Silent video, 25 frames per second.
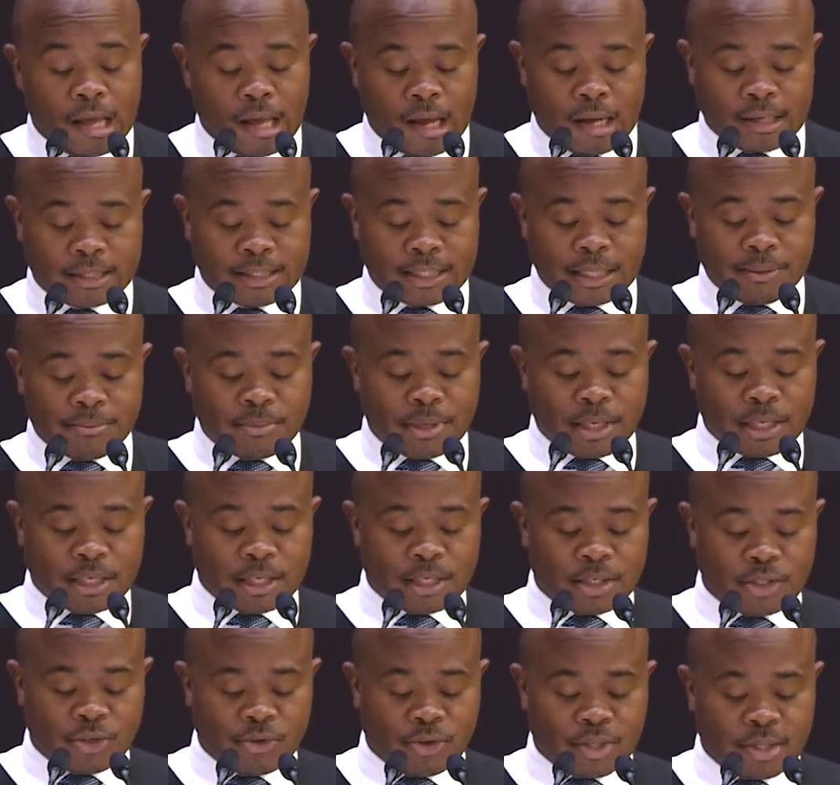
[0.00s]
Our esteemed
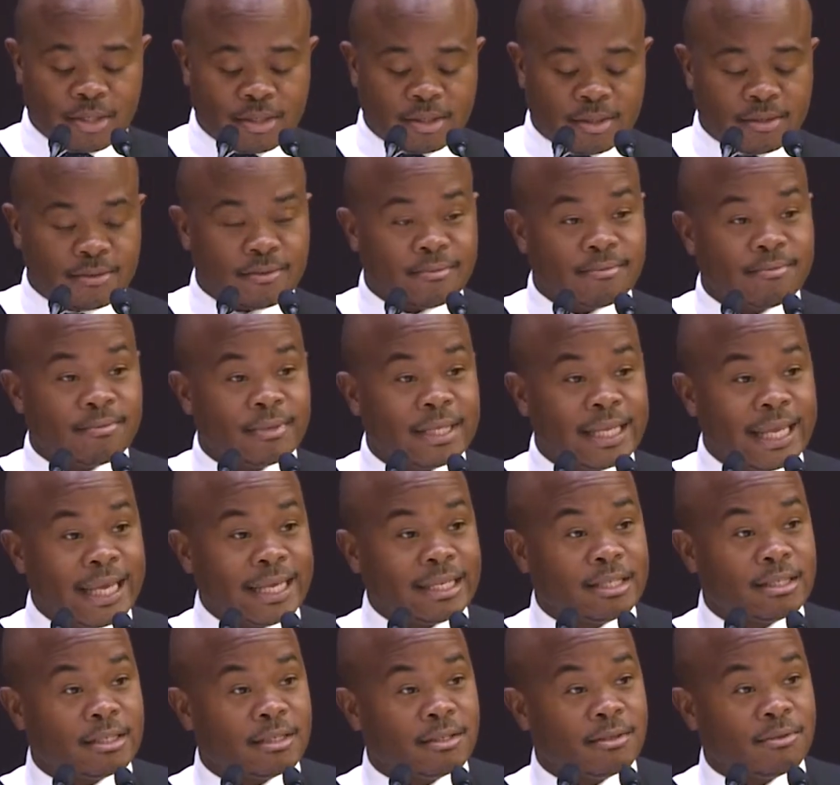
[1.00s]
dignitaries,
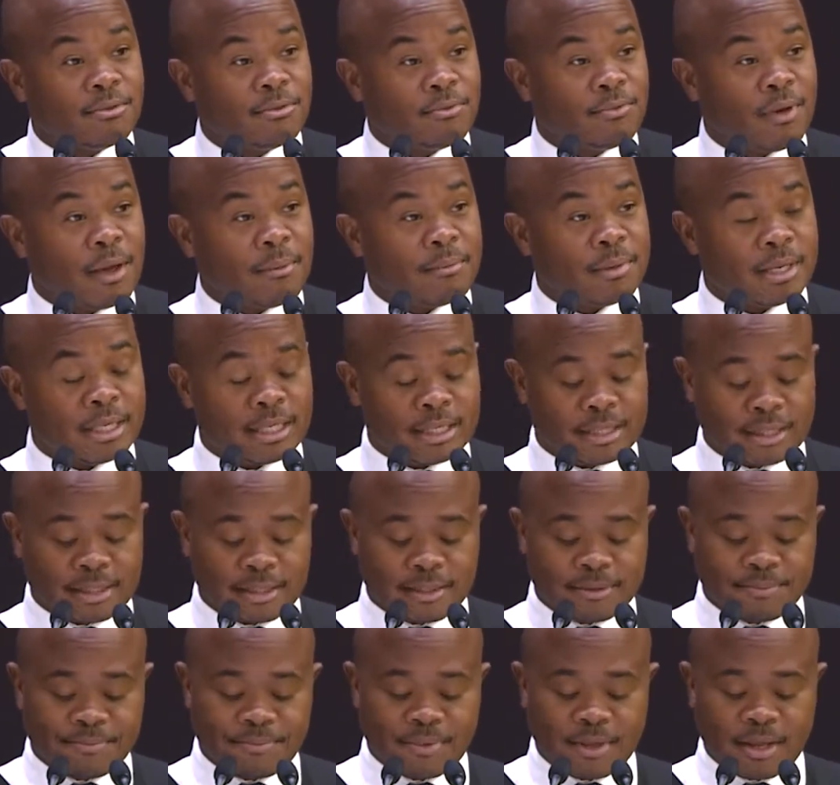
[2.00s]
guests,
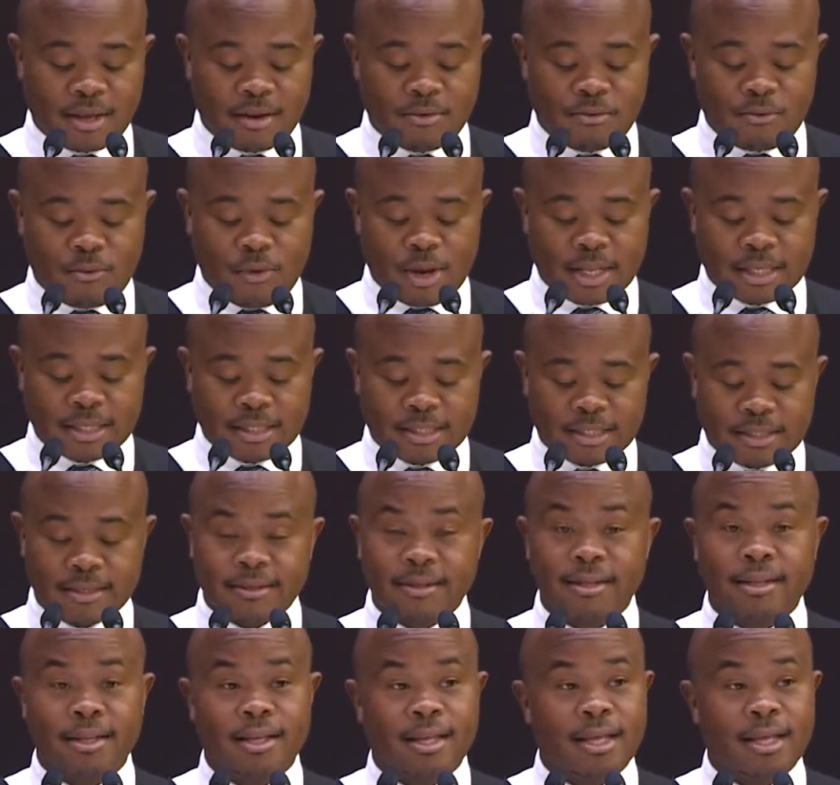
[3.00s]
families, and friends.